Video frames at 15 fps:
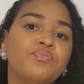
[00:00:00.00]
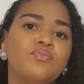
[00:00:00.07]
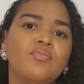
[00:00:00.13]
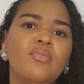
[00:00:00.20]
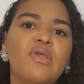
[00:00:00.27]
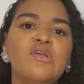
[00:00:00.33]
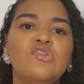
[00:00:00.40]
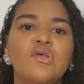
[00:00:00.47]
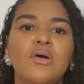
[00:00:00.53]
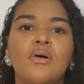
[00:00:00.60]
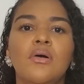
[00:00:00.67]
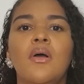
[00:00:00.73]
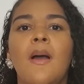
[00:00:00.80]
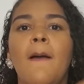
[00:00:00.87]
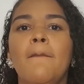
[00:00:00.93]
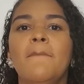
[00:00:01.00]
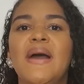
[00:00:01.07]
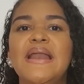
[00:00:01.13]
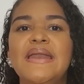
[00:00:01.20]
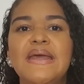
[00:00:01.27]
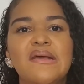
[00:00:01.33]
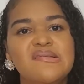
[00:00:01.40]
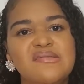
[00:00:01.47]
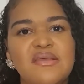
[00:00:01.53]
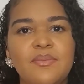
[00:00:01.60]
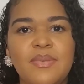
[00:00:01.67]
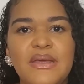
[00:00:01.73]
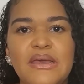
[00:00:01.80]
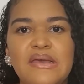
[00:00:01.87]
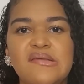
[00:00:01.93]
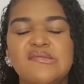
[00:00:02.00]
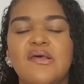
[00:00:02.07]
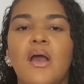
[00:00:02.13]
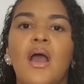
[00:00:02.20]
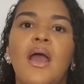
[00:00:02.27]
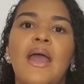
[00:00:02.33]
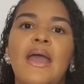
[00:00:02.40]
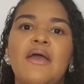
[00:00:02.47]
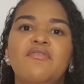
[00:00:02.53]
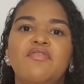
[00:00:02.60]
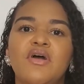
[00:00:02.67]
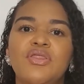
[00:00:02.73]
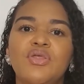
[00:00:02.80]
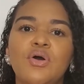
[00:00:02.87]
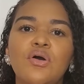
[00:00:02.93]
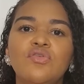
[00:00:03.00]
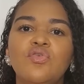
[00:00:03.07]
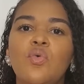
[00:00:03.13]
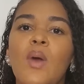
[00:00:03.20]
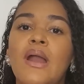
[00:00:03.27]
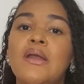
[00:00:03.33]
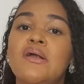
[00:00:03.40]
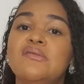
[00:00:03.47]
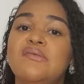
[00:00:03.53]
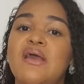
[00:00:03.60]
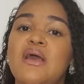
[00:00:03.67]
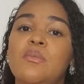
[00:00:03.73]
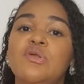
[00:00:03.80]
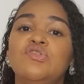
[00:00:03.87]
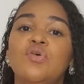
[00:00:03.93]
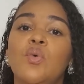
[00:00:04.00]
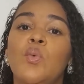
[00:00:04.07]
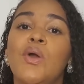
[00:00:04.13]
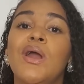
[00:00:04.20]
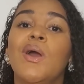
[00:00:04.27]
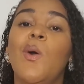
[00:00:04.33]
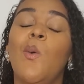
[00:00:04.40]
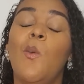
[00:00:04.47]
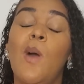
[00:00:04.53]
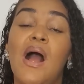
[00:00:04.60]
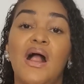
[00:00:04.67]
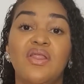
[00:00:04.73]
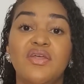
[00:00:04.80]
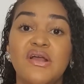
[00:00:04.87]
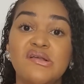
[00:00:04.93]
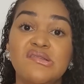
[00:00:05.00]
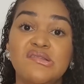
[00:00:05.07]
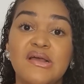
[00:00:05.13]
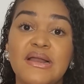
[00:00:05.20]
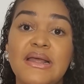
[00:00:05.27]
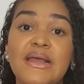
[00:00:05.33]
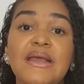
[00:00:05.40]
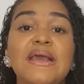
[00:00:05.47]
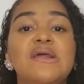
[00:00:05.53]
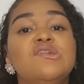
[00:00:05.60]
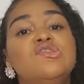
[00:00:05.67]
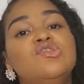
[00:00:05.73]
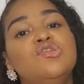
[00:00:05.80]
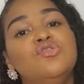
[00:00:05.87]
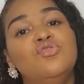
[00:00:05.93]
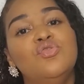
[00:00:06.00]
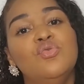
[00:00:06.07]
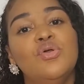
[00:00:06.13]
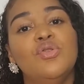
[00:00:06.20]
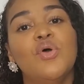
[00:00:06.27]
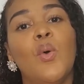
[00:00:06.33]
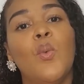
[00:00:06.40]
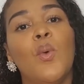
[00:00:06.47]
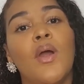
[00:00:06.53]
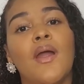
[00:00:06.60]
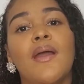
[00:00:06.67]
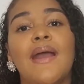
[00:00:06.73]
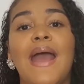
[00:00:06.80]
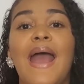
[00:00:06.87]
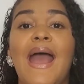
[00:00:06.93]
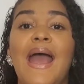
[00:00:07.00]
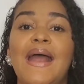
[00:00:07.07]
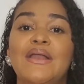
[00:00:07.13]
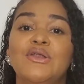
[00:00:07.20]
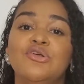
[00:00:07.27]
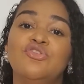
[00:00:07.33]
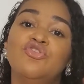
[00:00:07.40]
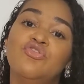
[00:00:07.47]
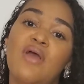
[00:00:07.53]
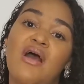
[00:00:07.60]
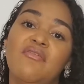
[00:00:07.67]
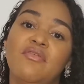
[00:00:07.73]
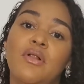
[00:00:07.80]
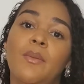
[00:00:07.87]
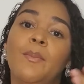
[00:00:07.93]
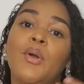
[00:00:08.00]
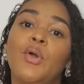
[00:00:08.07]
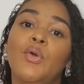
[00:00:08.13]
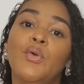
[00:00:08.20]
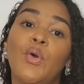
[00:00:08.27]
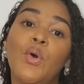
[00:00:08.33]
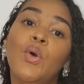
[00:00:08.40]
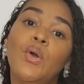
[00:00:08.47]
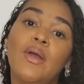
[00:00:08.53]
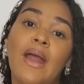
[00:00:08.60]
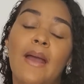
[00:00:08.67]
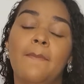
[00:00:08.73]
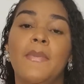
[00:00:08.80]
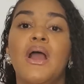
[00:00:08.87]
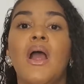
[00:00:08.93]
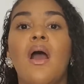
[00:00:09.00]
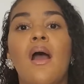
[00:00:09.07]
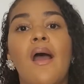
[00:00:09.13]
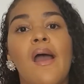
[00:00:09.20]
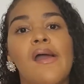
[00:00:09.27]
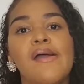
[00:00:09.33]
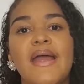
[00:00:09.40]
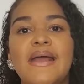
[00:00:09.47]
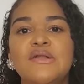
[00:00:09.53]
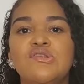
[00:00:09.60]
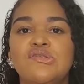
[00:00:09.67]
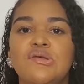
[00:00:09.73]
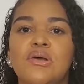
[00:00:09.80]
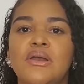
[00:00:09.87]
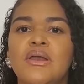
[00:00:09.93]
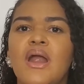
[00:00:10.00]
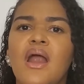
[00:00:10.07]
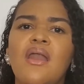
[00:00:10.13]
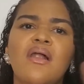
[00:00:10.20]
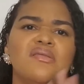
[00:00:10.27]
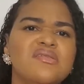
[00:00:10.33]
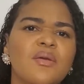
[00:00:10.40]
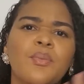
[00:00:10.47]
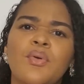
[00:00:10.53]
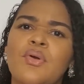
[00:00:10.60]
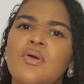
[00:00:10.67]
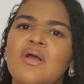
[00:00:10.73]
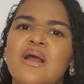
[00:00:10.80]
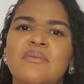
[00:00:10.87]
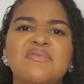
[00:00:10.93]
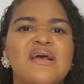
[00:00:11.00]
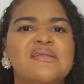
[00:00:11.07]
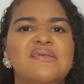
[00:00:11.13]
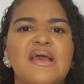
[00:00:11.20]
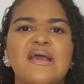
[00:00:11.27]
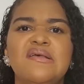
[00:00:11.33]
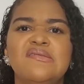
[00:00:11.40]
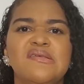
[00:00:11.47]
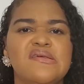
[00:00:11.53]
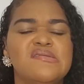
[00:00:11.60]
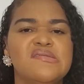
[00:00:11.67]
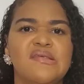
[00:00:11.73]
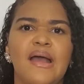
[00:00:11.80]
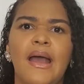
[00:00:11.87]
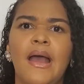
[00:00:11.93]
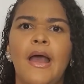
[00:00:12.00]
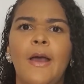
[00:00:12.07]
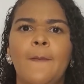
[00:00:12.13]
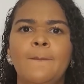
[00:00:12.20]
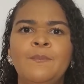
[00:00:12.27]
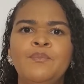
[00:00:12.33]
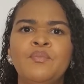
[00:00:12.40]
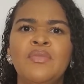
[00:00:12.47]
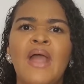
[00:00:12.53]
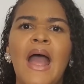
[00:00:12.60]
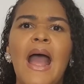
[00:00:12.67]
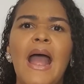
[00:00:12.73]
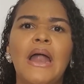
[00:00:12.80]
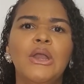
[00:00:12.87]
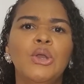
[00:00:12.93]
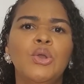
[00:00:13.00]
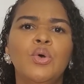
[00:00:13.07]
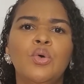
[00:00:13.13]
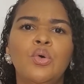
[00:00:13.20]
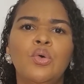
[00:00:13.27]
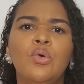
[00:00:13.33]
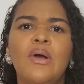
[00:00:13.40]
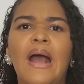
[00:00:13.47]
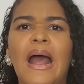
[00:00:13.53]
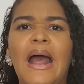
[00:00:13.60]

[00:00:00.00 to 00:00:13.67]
so my next tip is, for those who are not able to work while they're studying, is to do the work and travel program. All right, so there are lots of programs that exist. I know